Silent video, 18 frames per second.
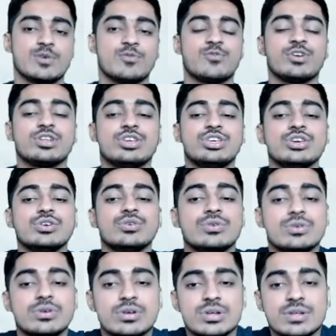For
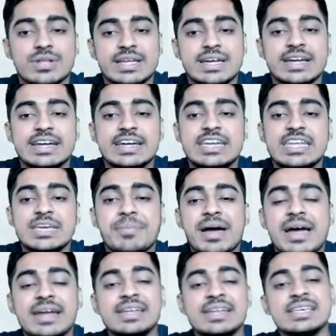Q,
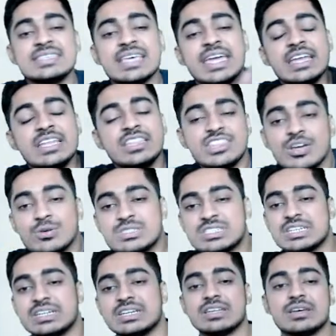demand is
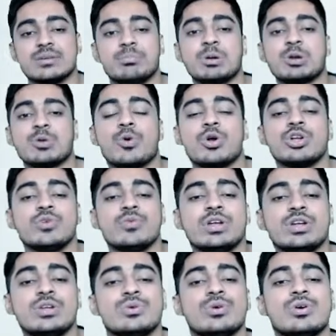8,000, but what
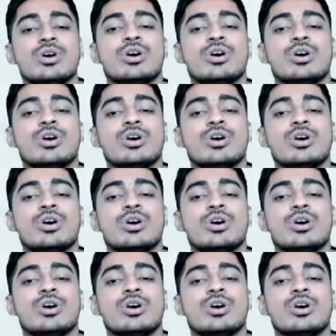do?